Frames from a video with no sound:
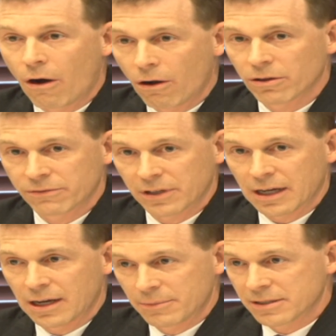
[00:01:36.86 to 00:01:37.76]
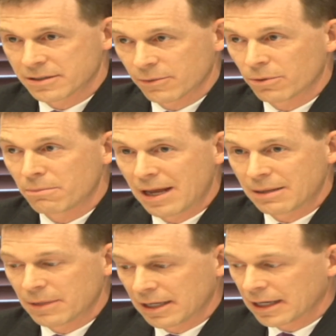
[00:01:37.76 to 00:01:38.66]
all of the comments. There were
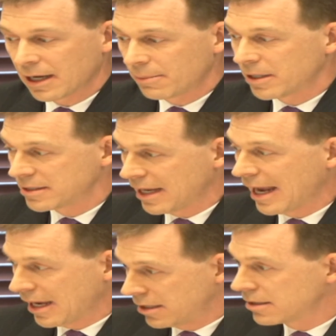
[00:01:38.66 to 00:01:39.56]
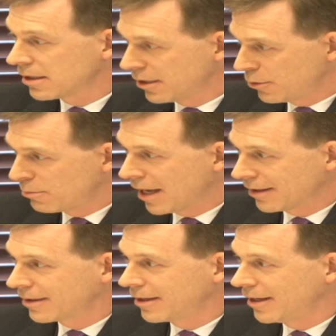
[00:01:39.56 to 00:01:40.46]
many, many comments, and
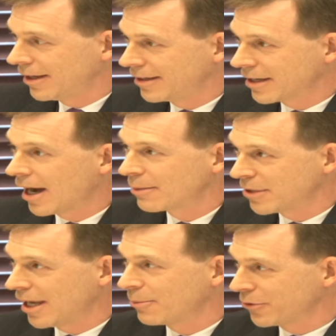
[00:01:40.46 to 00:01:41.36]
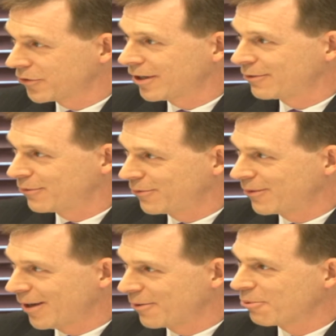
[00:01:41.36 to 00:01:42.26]
met the timetables of
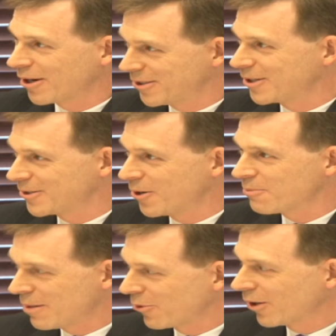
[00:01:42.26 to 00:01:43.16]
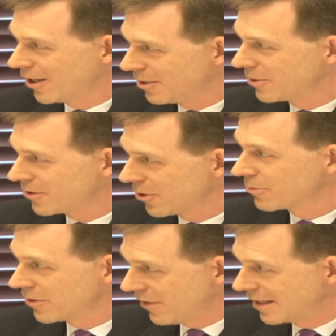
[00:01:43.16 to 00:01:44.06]
the president's own memorandum in
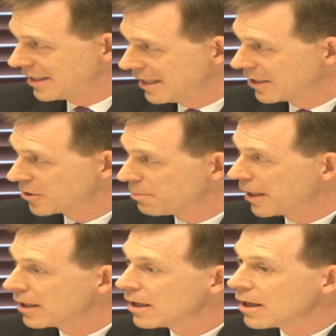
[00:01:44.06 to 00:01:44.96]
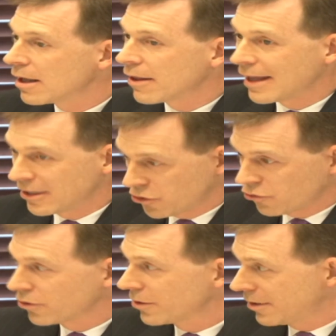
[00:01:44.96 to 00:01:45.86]
terms of ideas. But it is
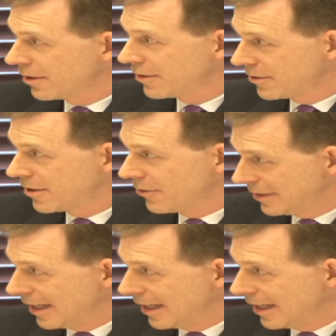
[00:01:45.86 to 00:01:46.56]
true that there is no